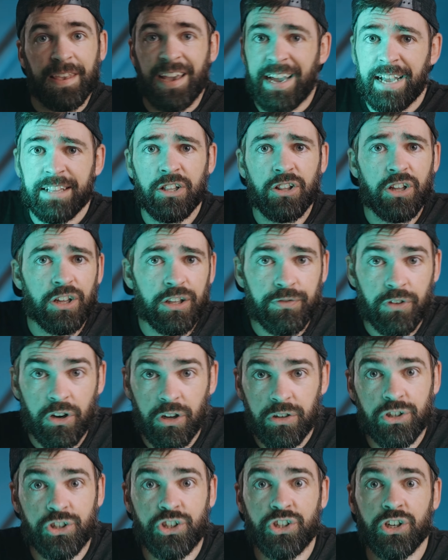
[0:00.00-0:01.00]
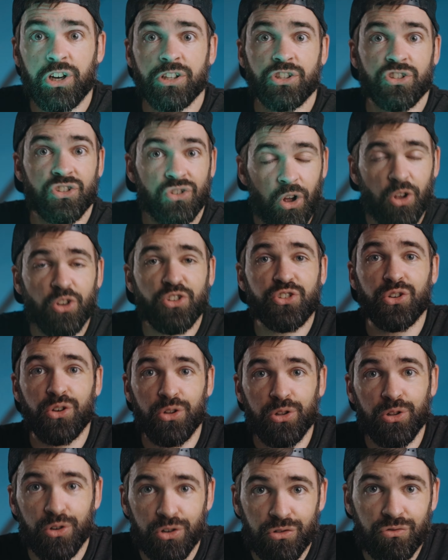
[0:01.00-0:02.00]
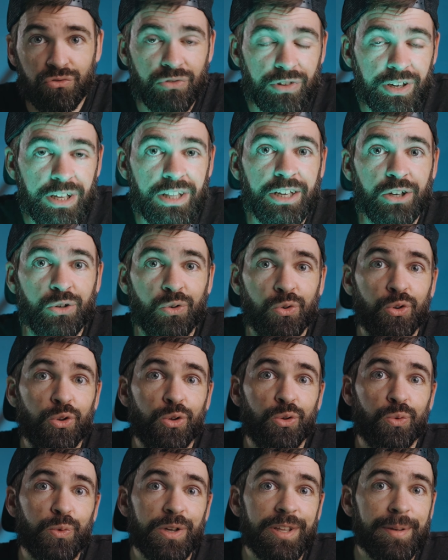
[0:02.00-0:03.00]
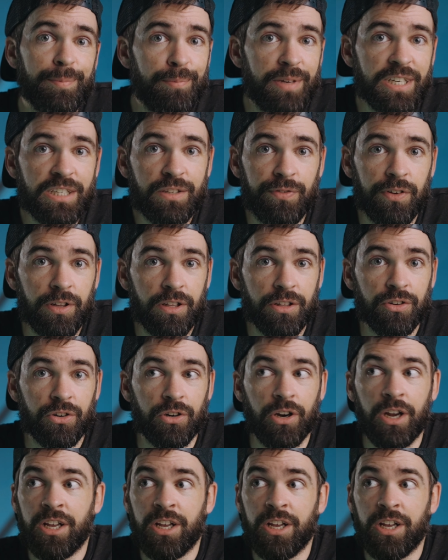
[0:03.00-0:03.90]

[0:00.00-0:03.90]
And a lot of other shots also look really cool with a mist filter.